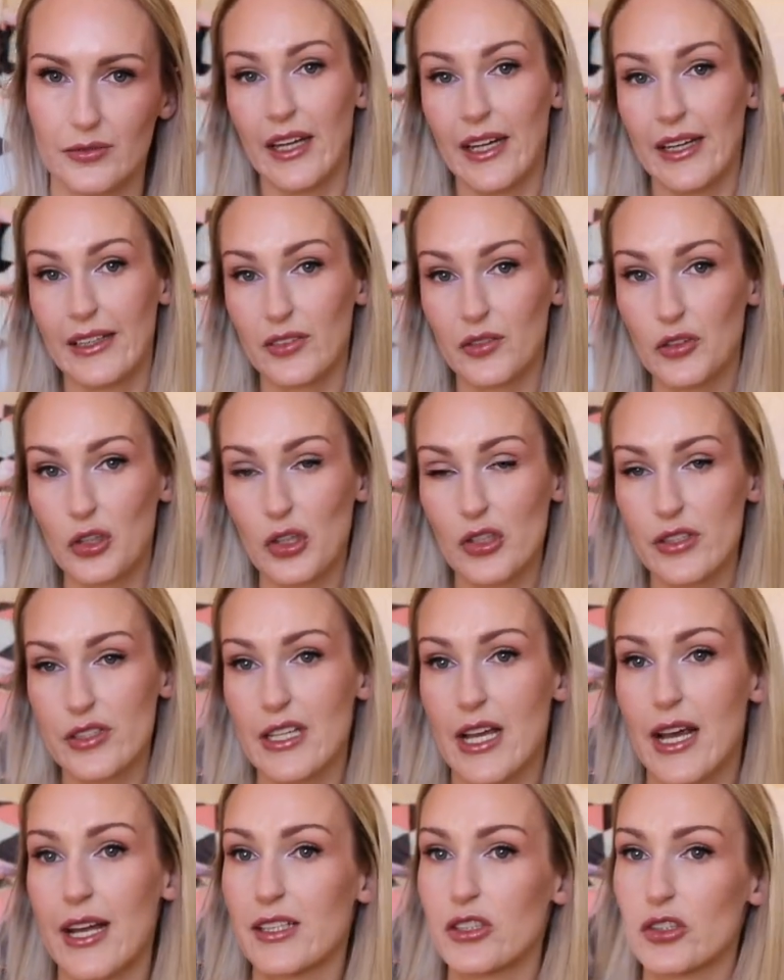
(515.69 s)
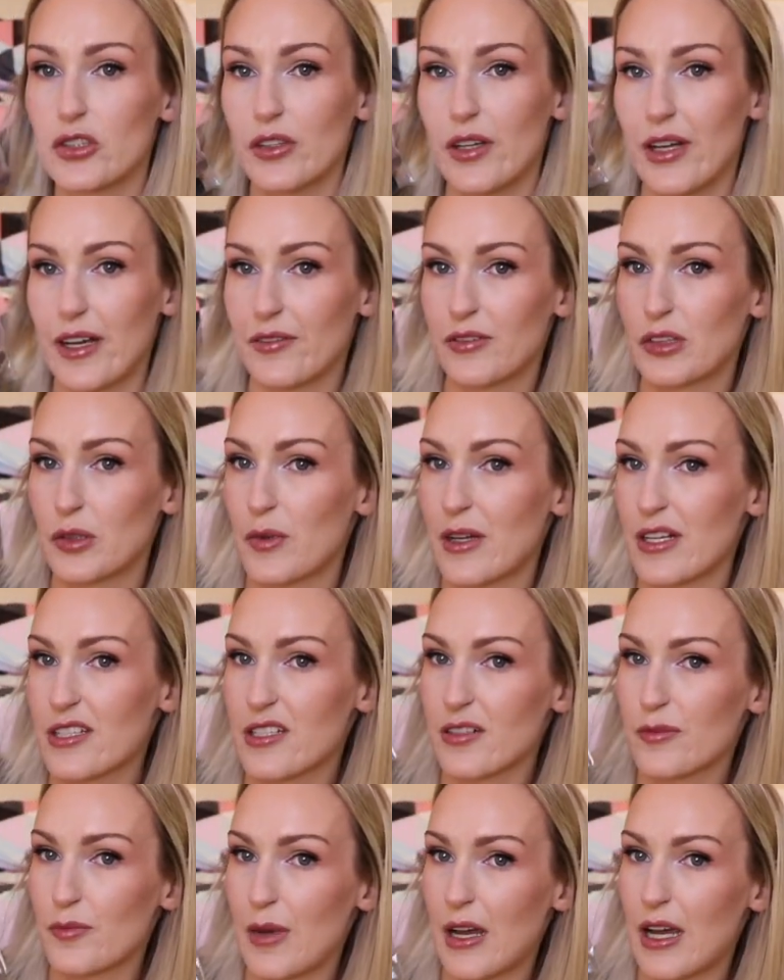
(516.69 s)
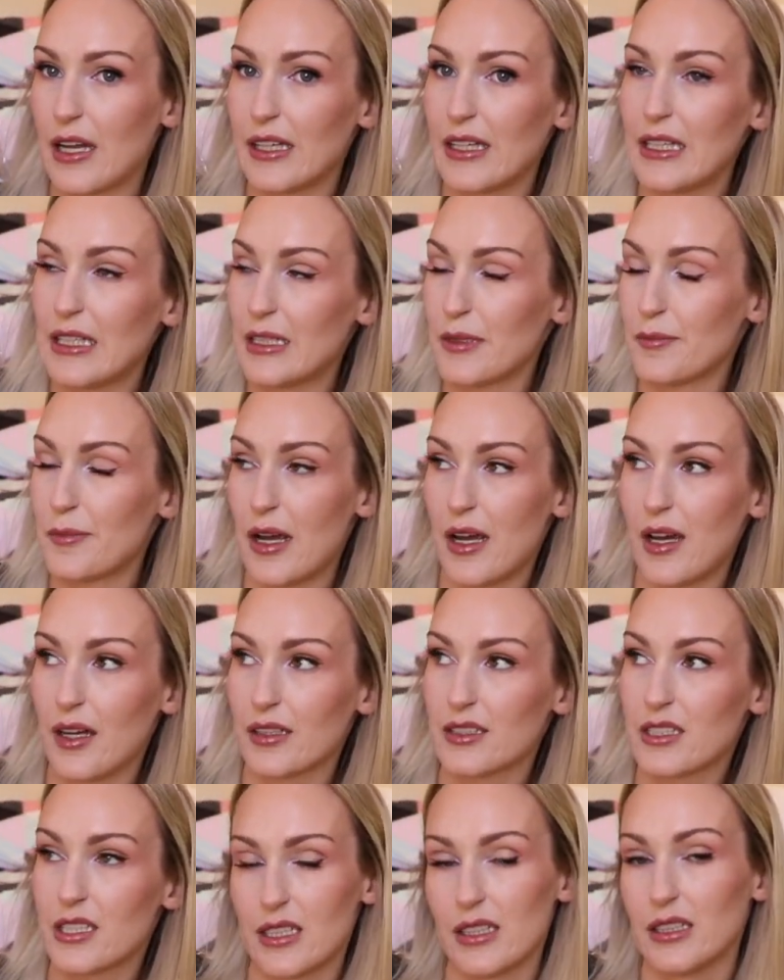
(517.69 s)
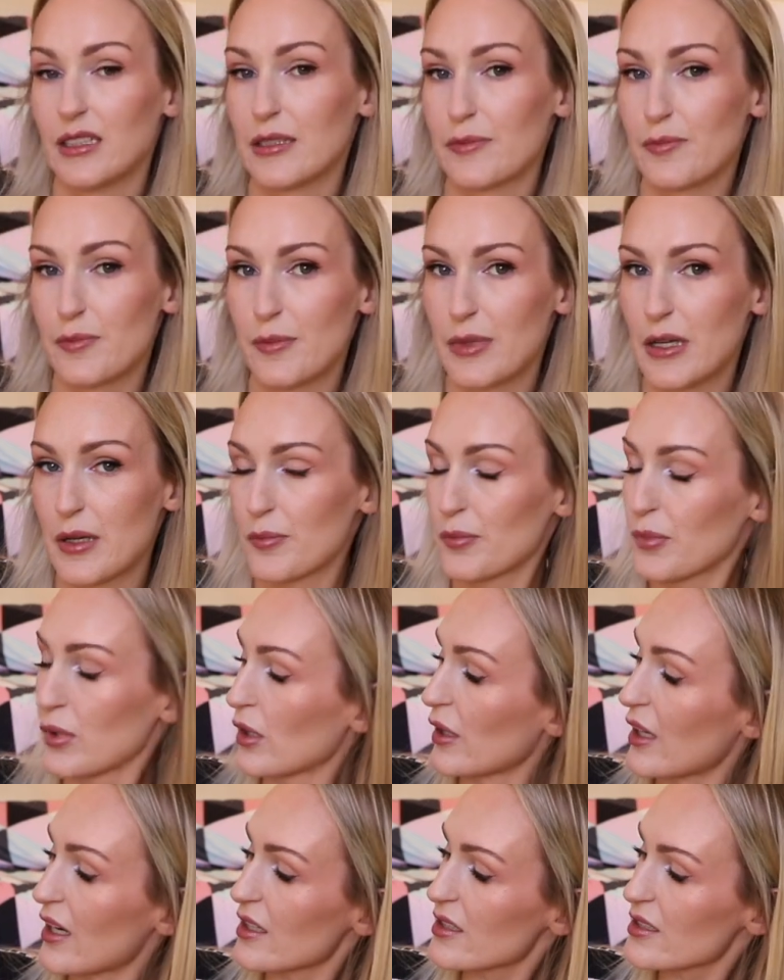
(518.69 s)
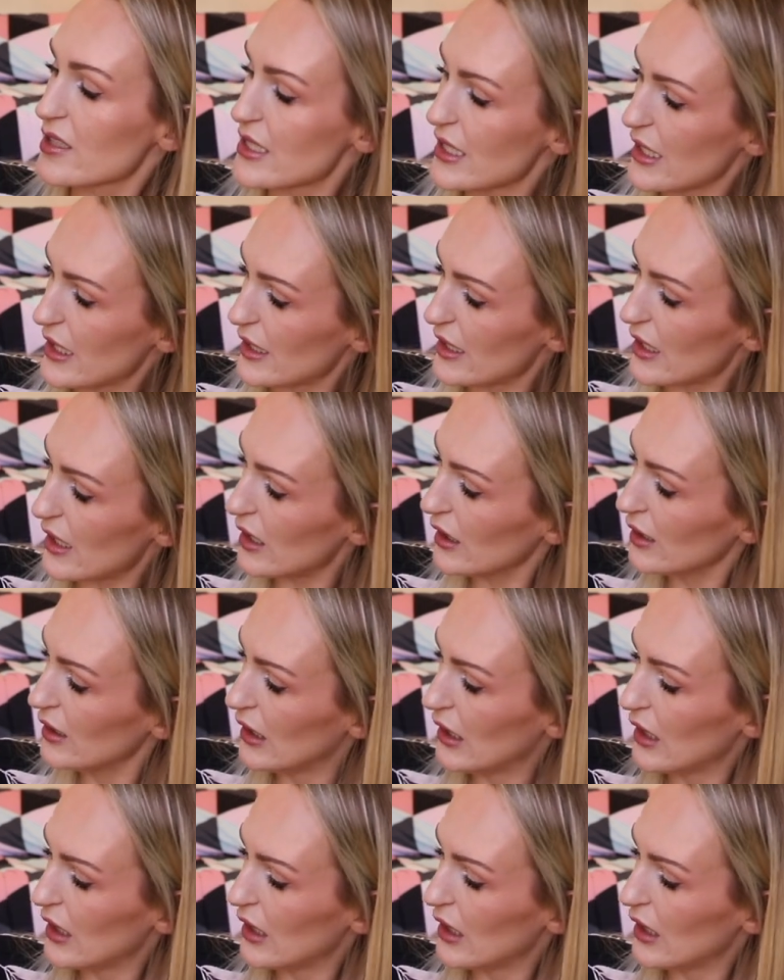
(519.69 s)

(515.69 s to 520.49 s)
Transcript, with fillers: And of course, I do have the rest of my earmarked lip products here.